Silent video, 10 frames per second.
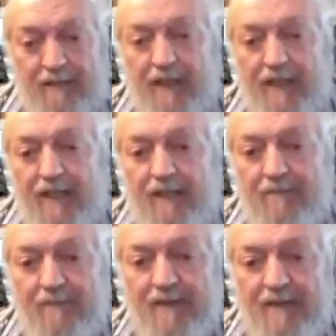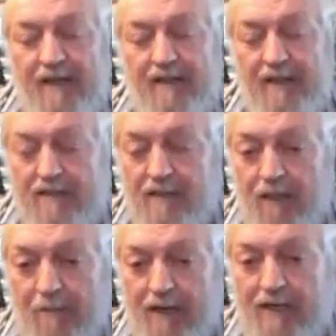They're still
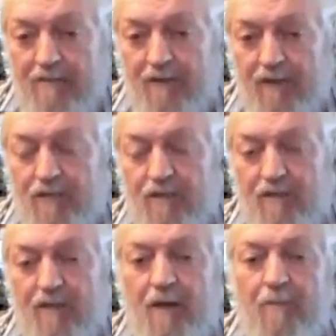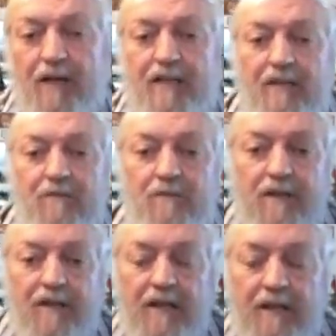operating. We've got 2 of them operating.
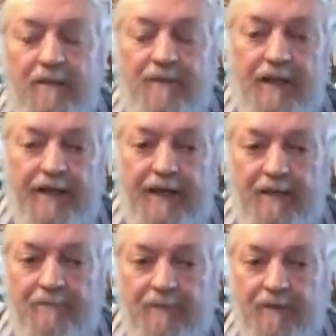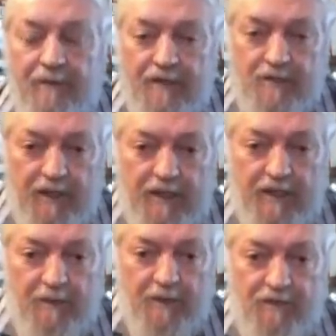Last week,
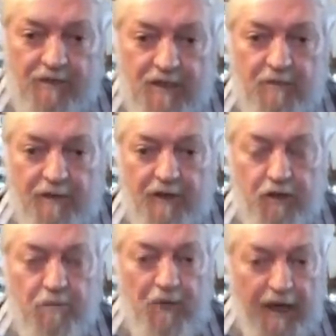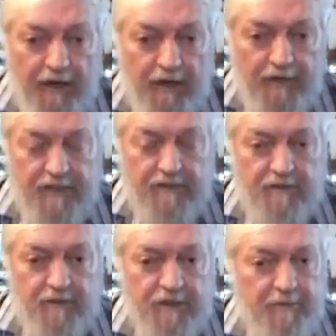I went to visit one of our new pyro
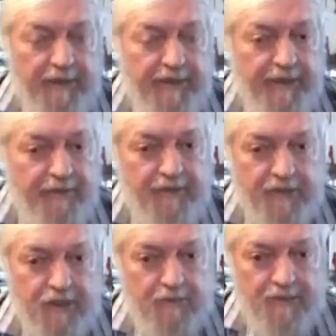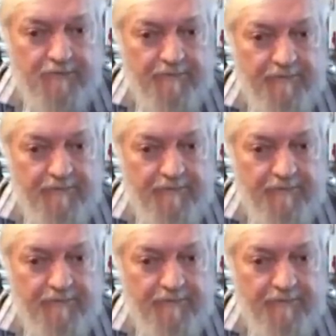vessels, which are magnificent ships.